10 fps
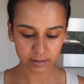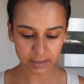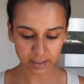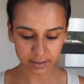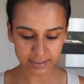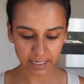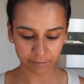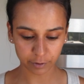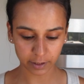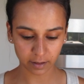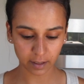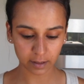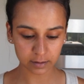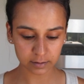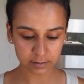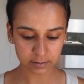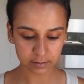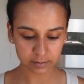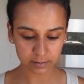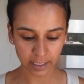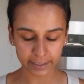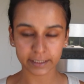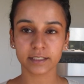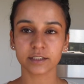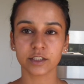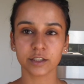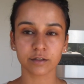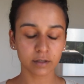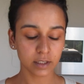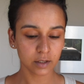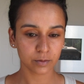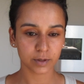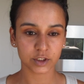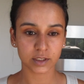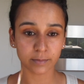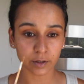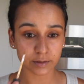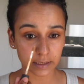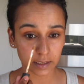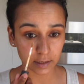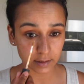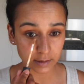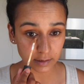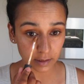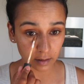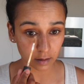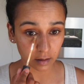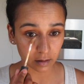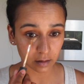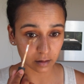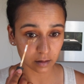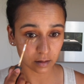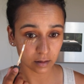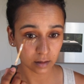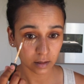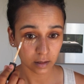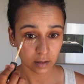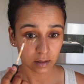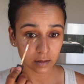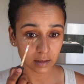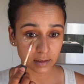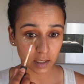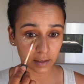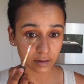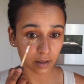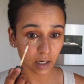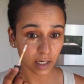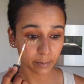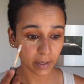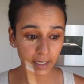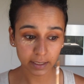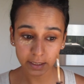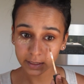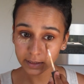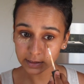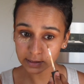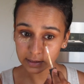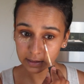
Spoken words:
does everything I need it to do, which is mostly conceal these under eye baggies